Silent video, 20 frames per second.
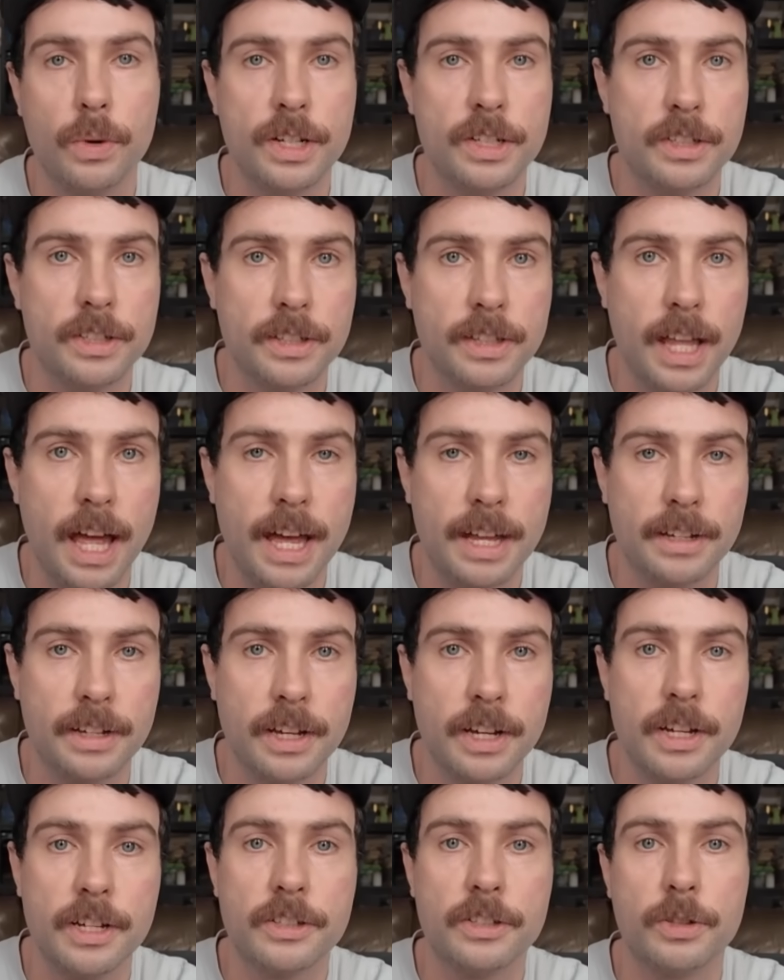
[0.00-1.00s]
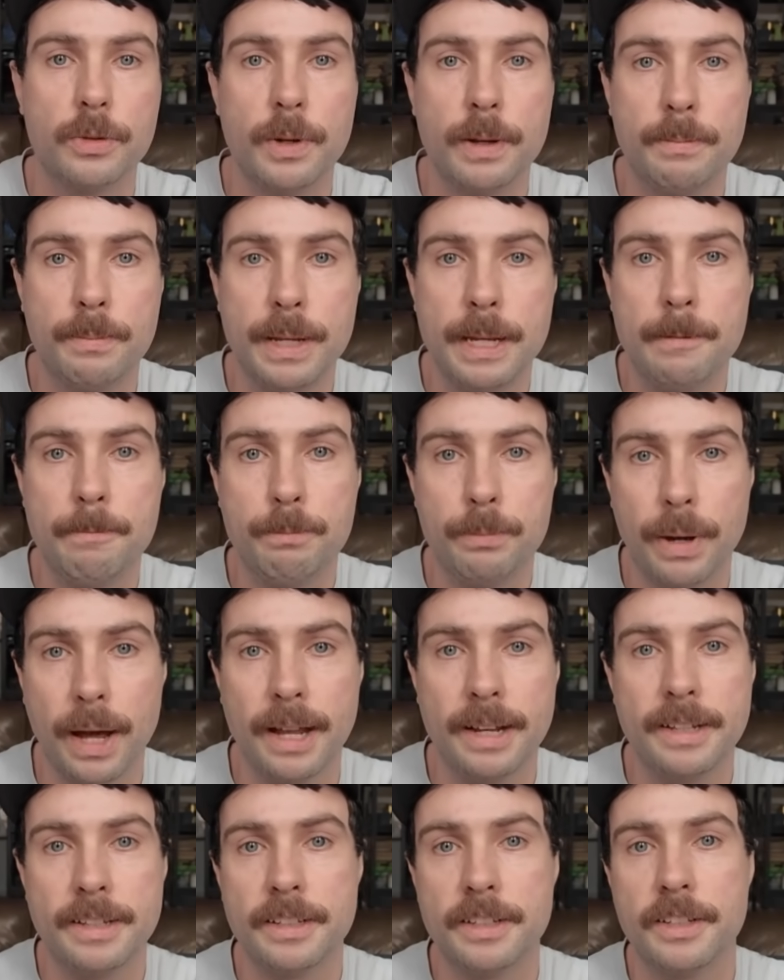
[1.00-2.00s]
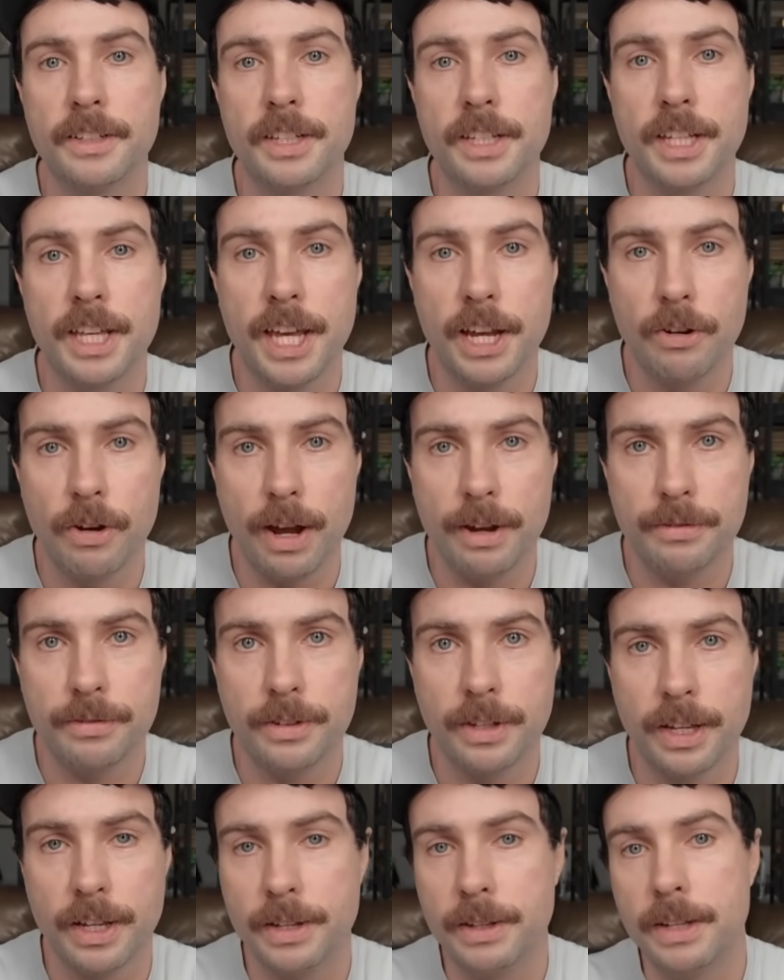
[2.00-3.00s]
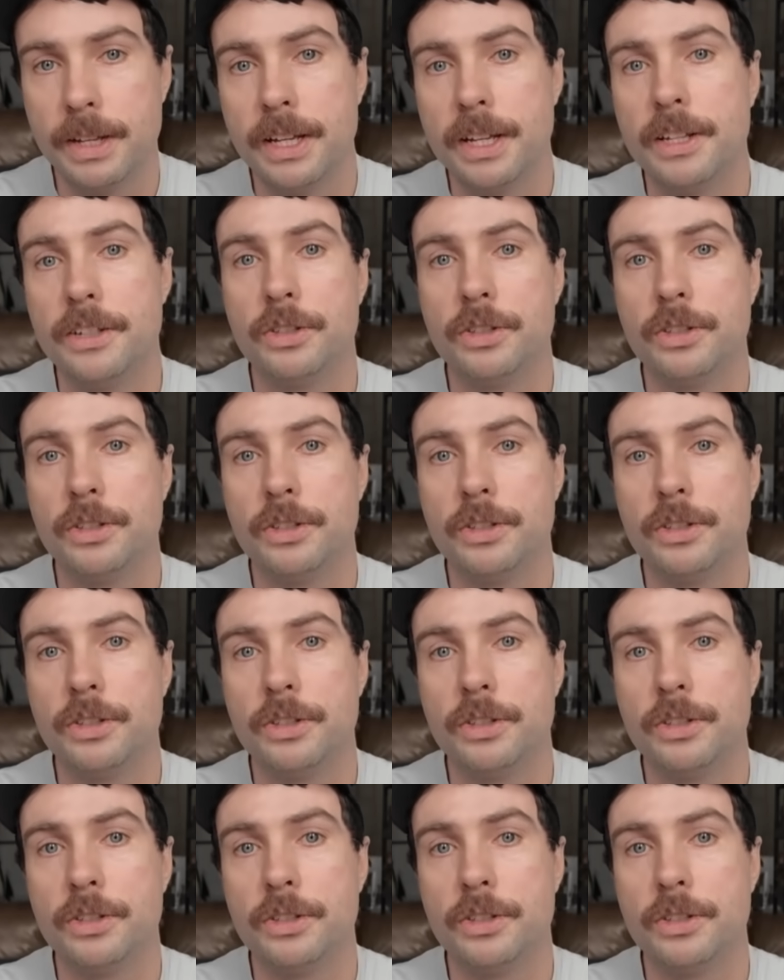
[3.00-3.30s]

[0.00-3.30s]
which led to it being banned the year after.